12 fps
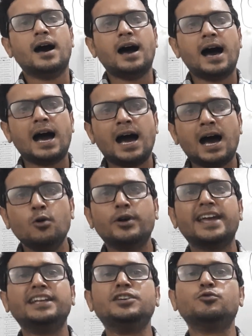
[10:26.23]
how
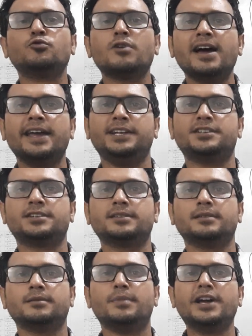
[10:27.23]
can you write
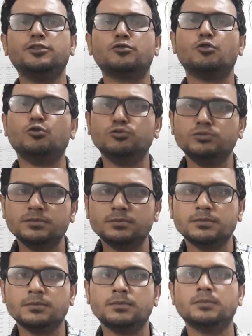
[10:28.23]
by your
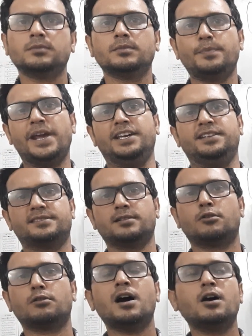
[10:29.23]
own pace,
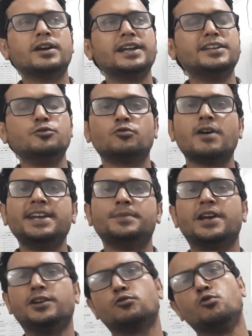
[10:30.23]
or how can you write
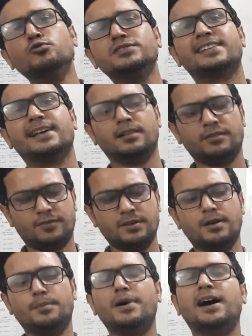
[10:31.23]
by your own
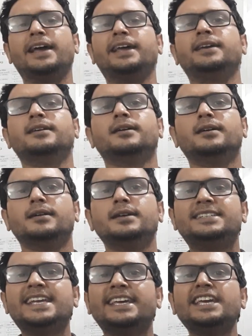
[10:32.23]
self
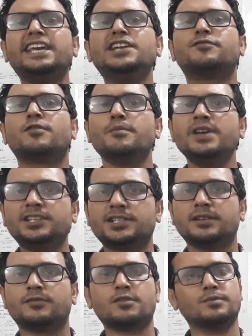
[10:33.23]
by taking
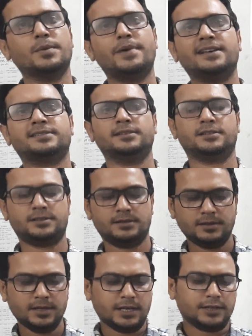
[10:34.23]
information from the passage.
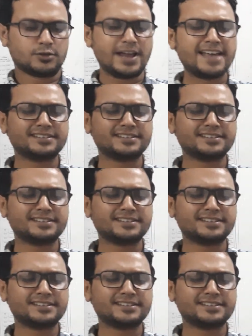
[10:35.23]
So